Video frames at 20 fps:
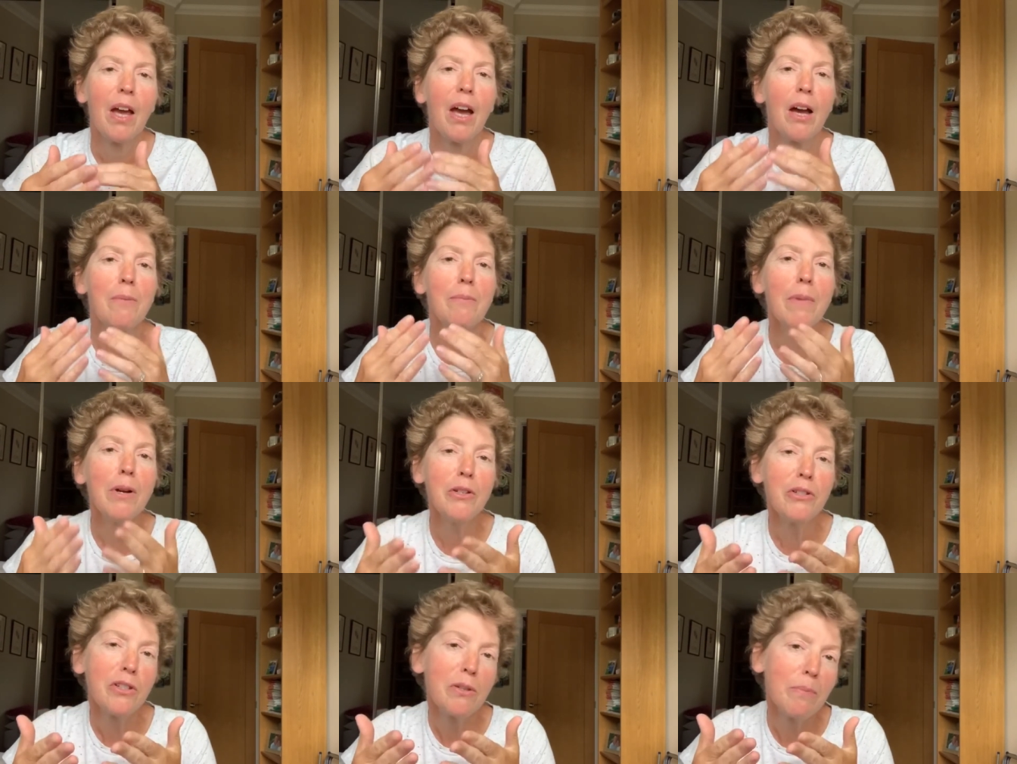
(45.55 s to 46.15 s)
And
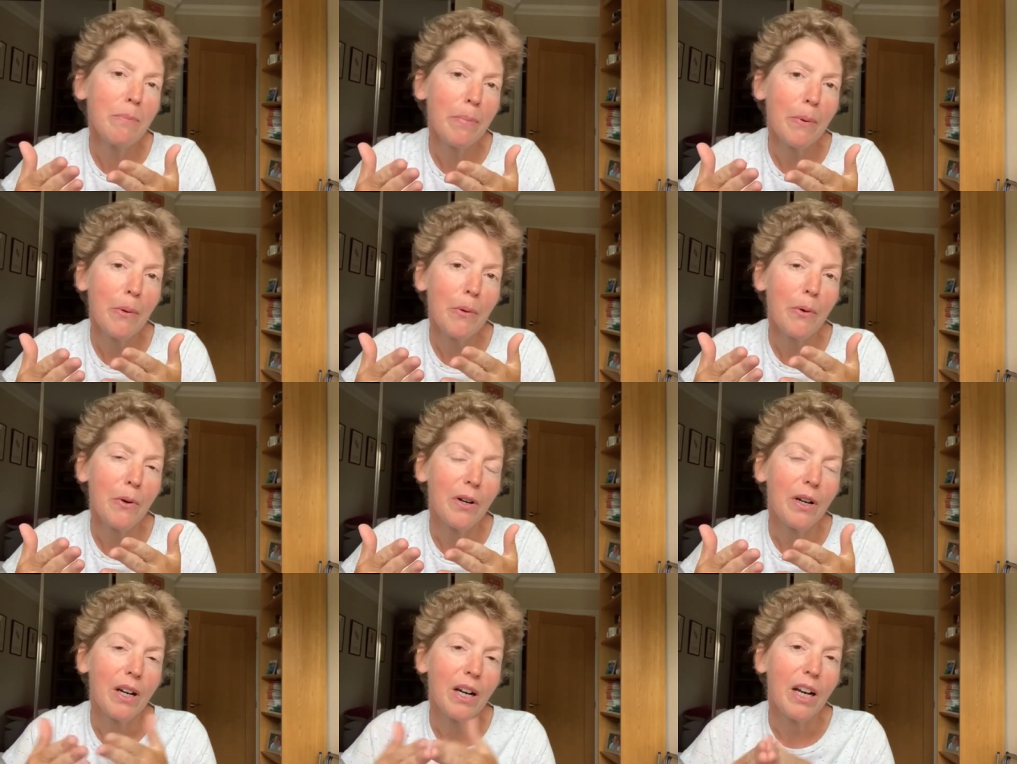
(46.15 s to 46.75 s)
most
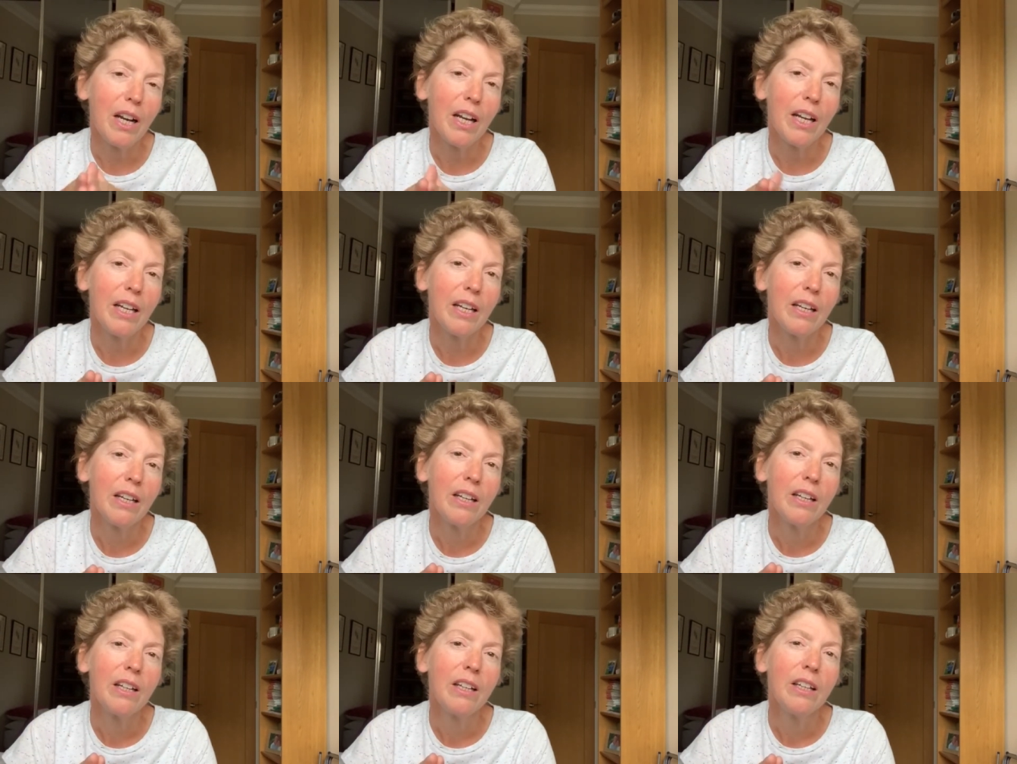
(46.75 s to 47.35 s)
importantly,
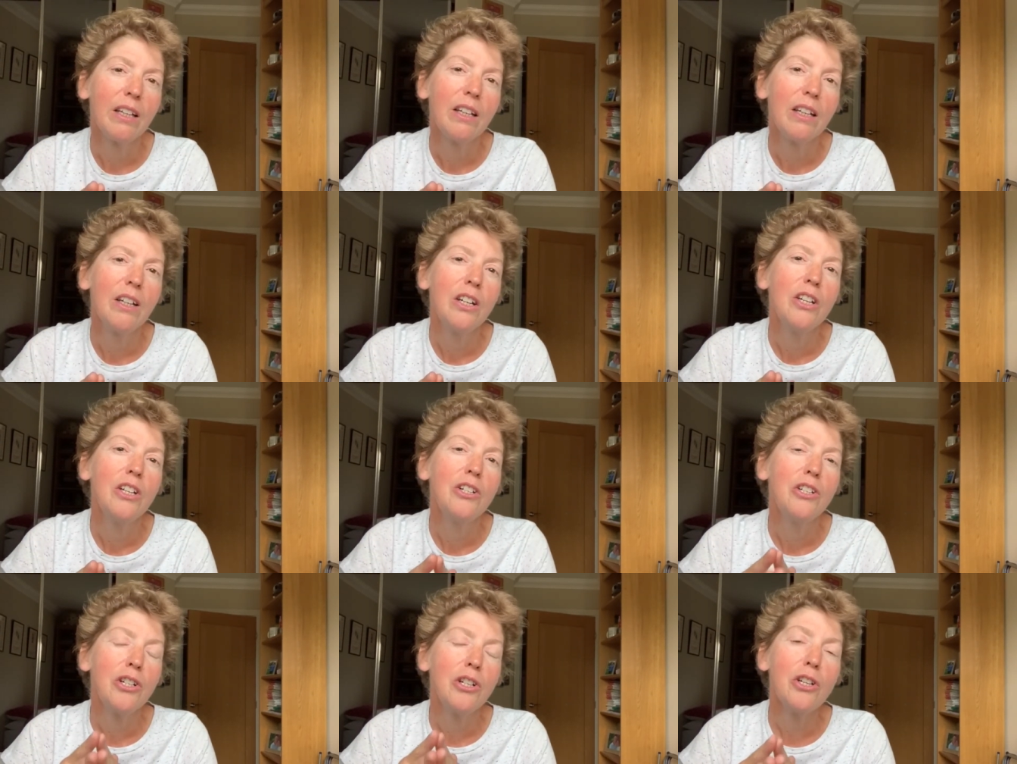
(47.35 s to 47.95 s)

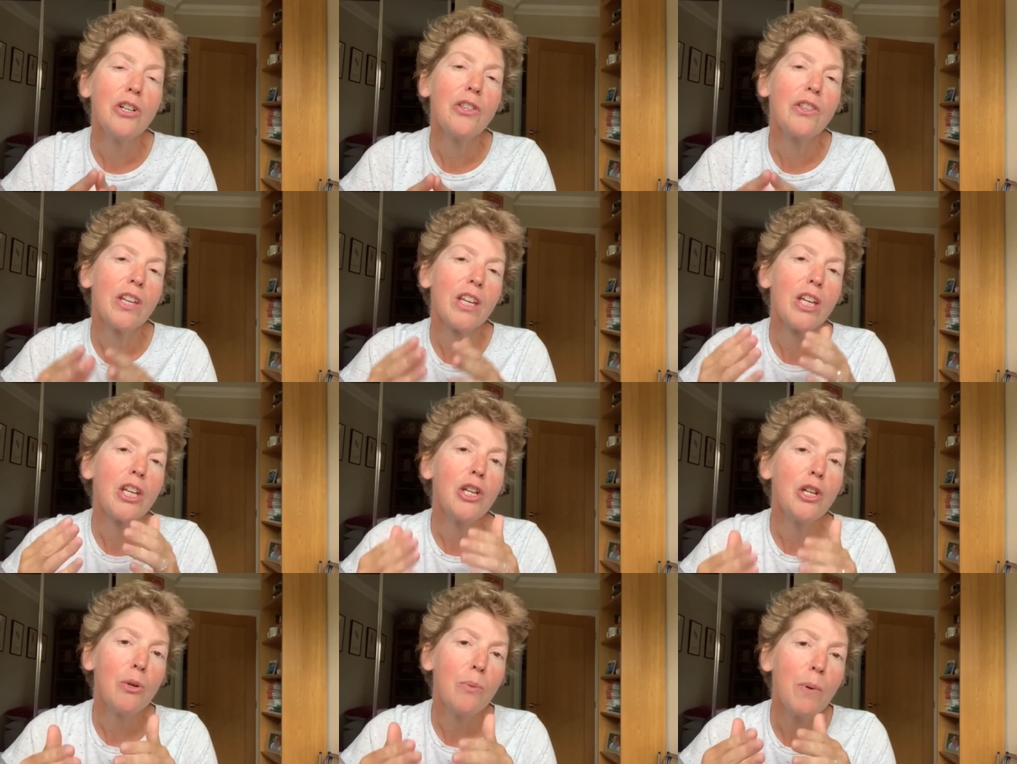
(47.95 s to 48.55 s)
do you think
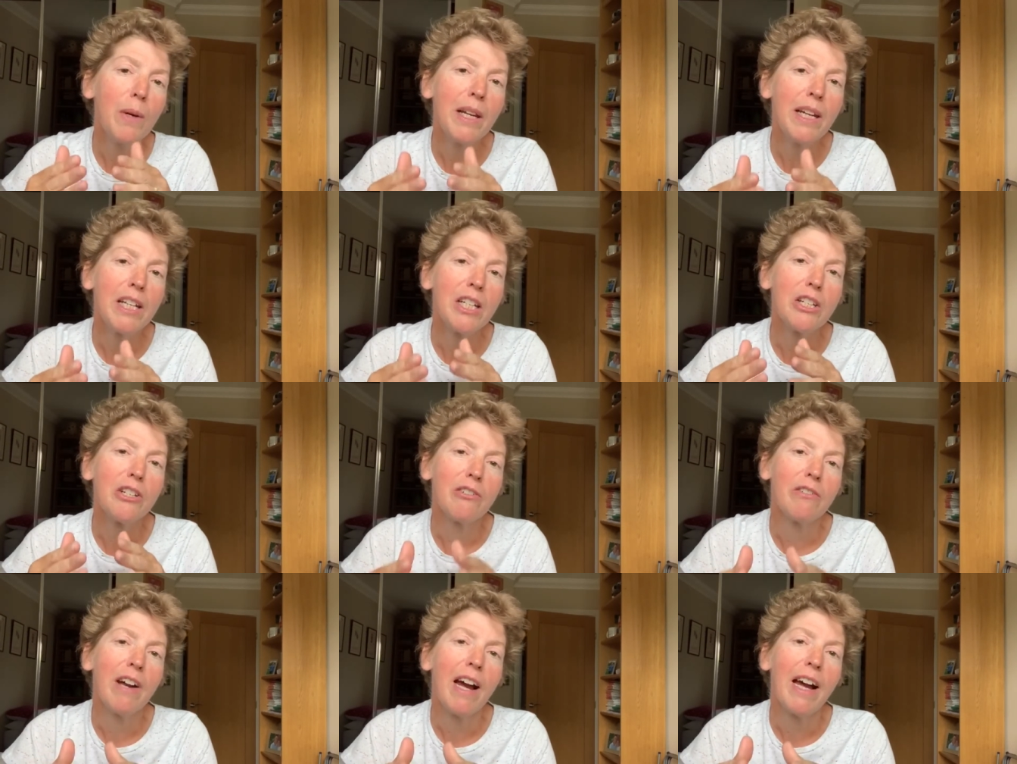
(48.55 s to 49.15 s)
you will
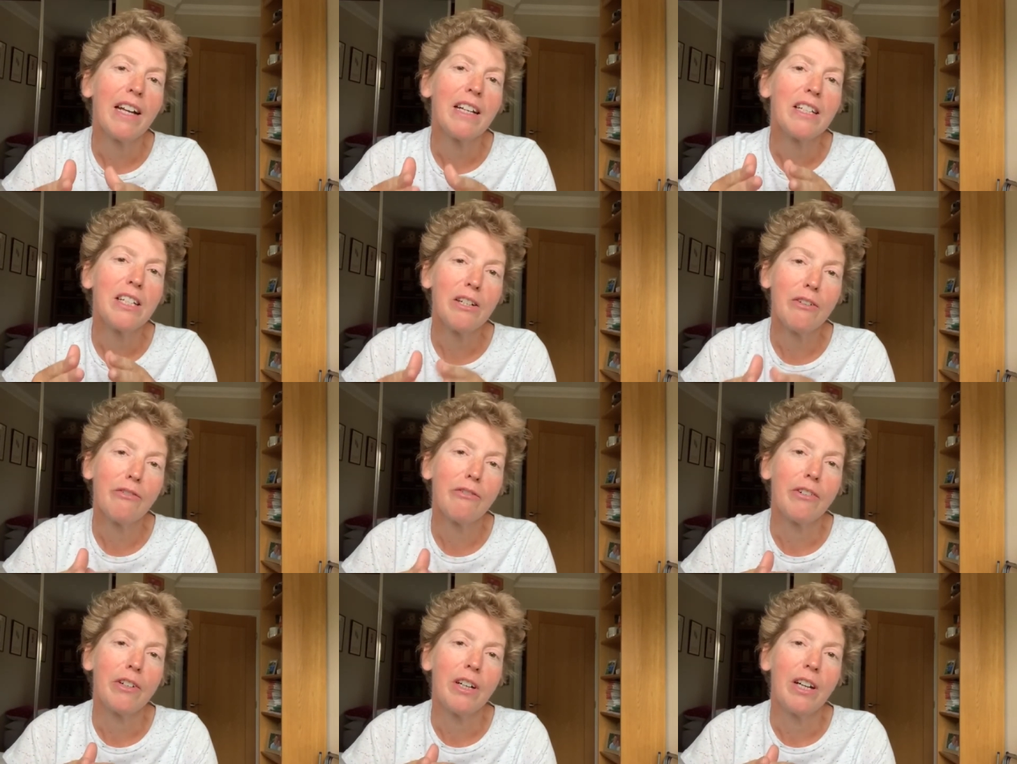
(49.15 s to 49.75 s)
interact
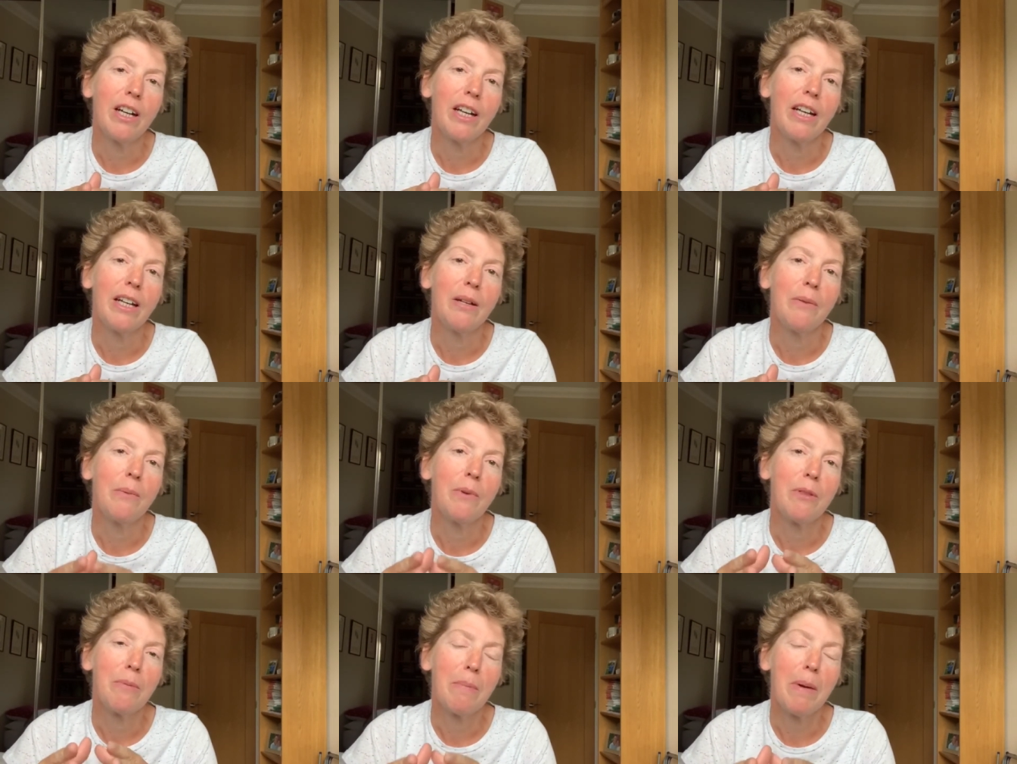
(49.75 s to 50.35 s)
differently
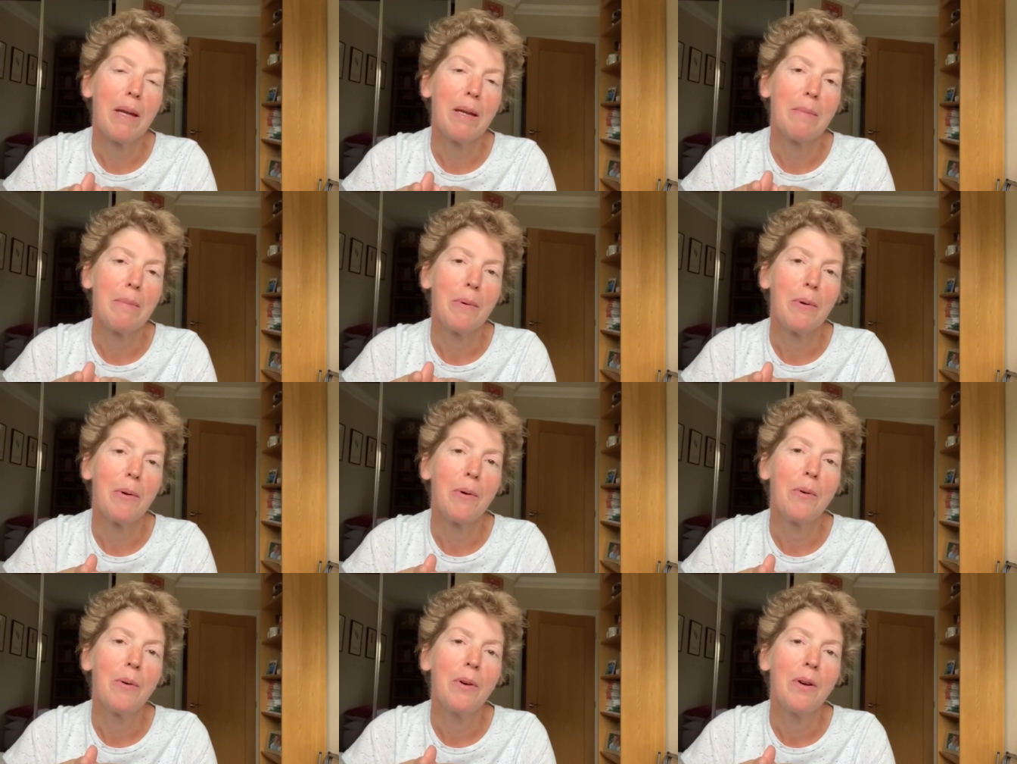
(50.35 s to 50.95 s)
with
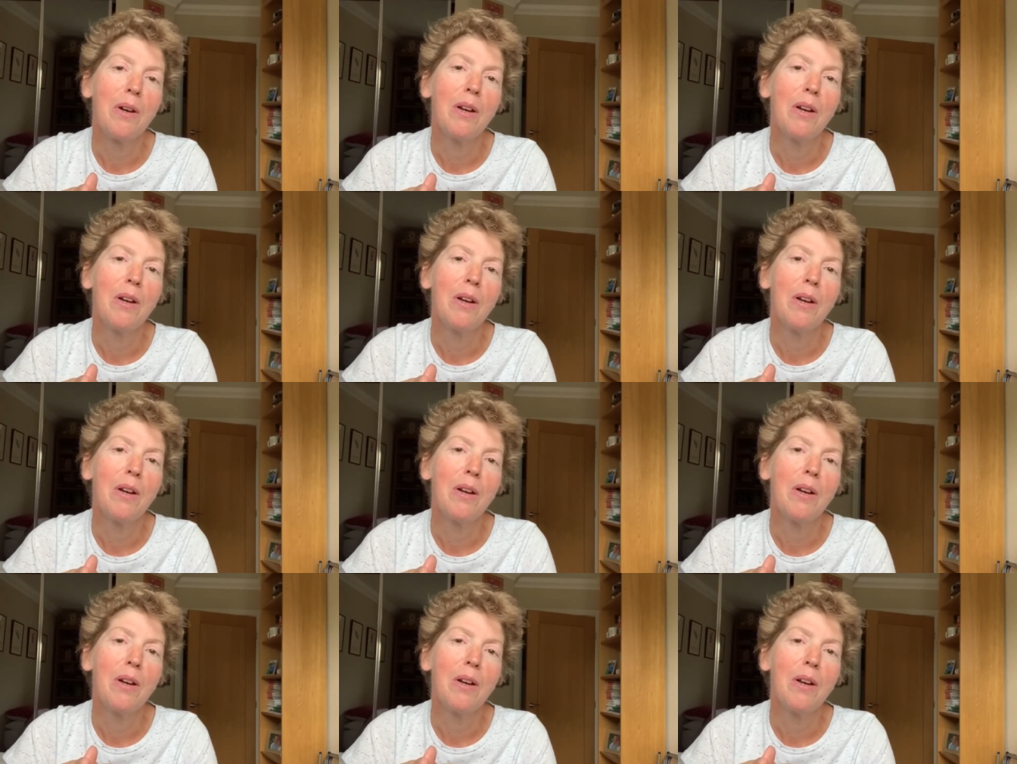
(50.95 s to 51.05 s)
people